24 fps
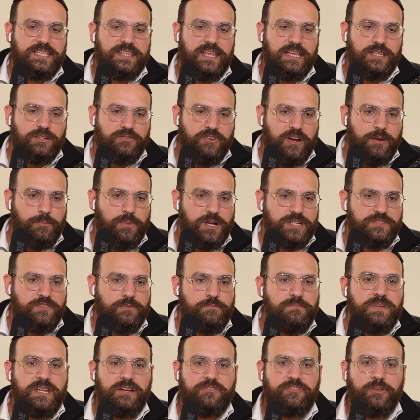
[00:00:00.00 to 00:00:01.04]
Thank you very much for
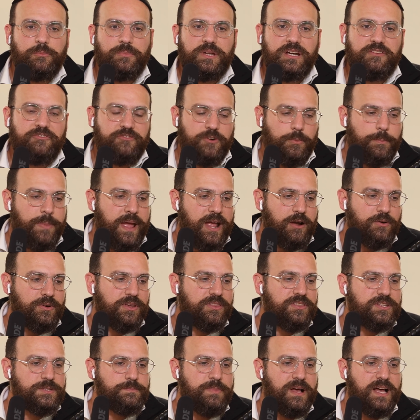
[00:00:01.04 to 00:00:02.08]
Meaningful Minute for powering
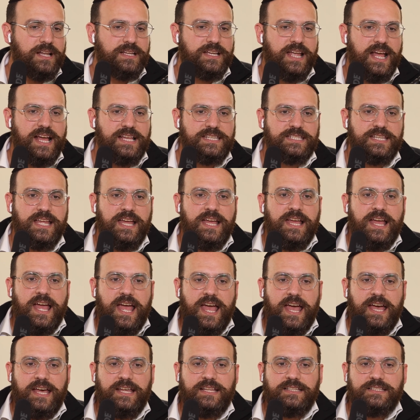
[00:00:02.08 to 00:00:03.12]
this podcast.
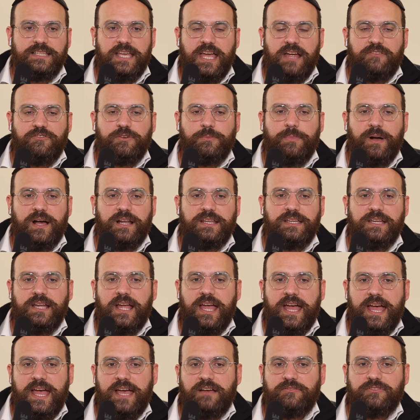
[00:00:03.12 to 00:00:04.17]
And everybody,
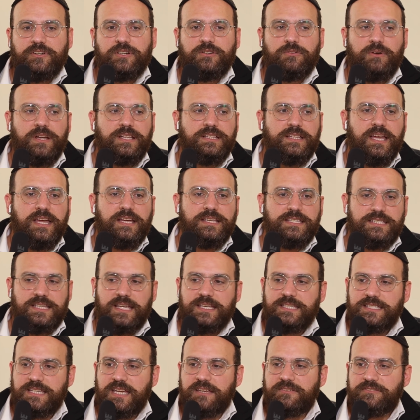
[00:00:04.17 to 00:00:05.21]
have a great day and stay
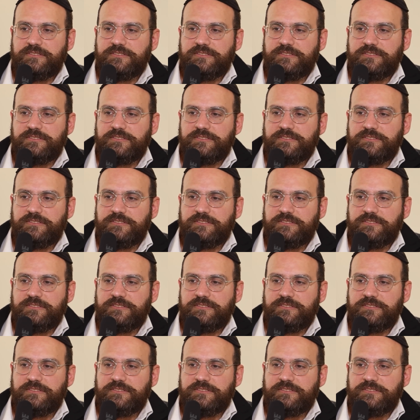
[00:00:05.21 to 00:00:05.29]
safe.